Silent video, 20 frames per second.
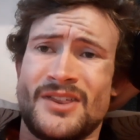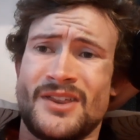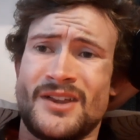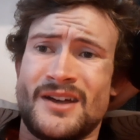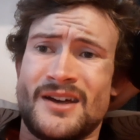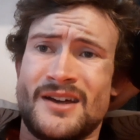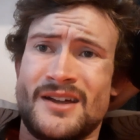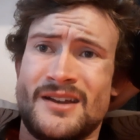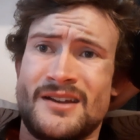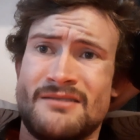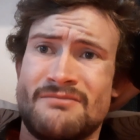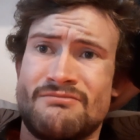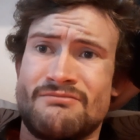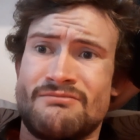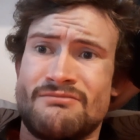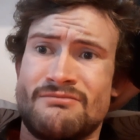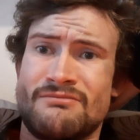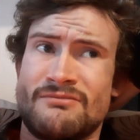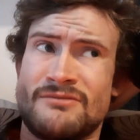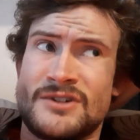that
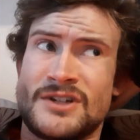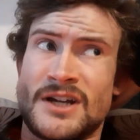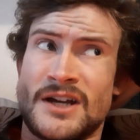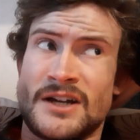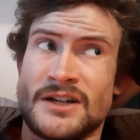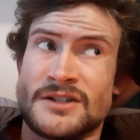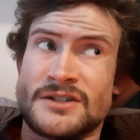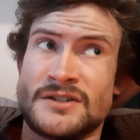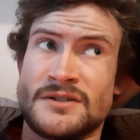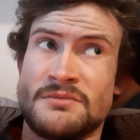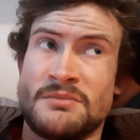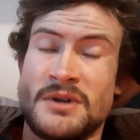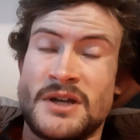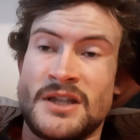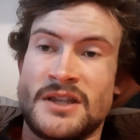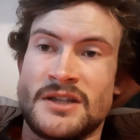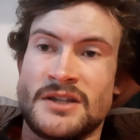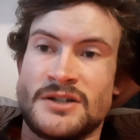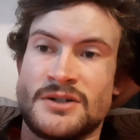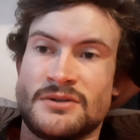Jack should be
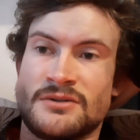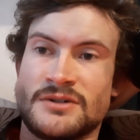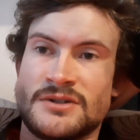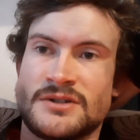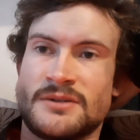the choice.